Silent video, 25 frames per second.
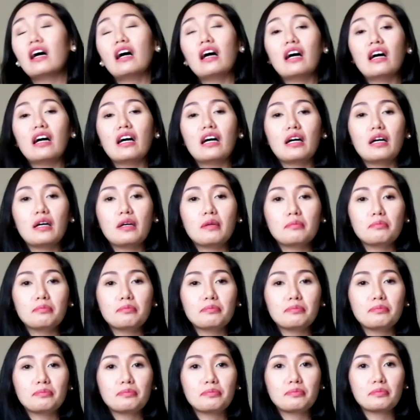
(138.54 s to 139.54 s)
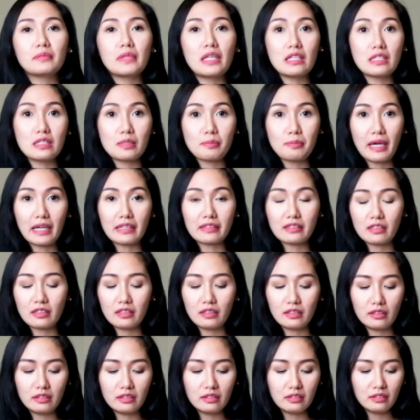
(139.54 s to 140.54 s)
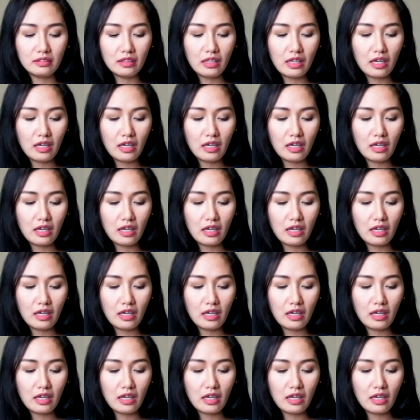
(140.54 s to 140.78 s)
um, a spectacle.